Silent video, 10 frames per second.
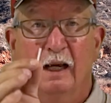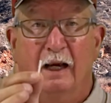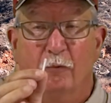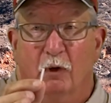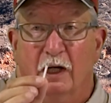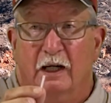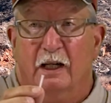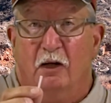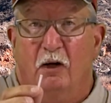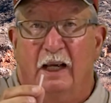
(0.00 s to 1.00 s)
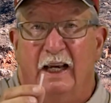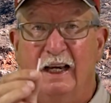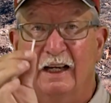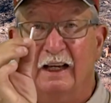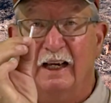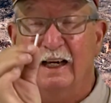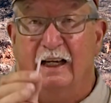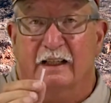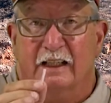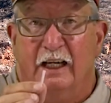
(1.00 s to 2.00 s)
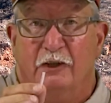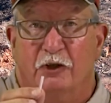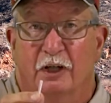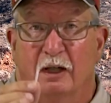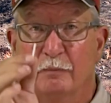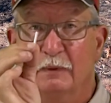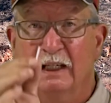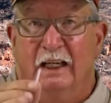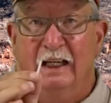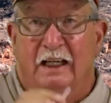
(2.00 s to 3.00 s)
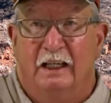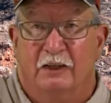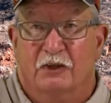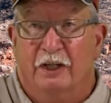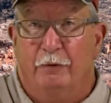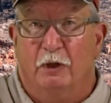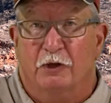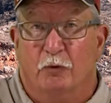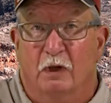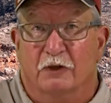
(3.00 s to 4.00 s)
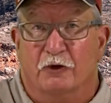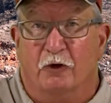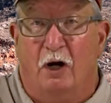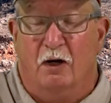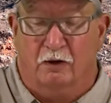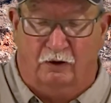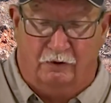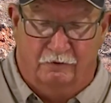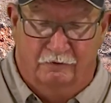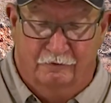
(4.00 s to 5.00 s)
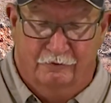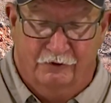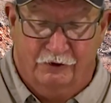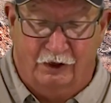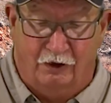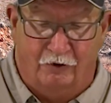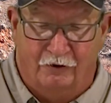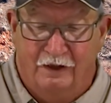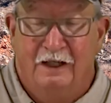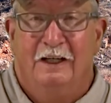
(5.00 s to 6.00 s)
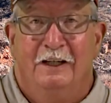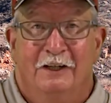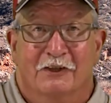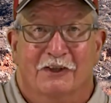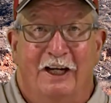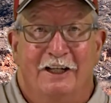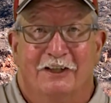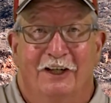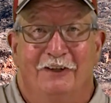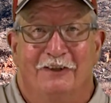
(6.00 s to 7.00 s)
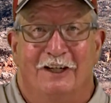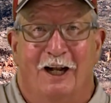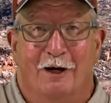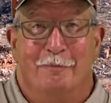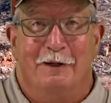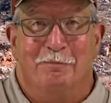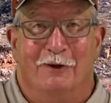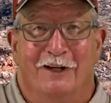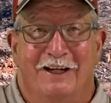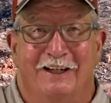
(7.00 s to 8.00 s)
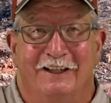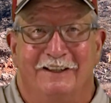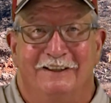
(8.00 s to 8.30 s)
And we're gonna go ahead and tension them and see which one's stronger. So stay tuned, it ought to be pretty good.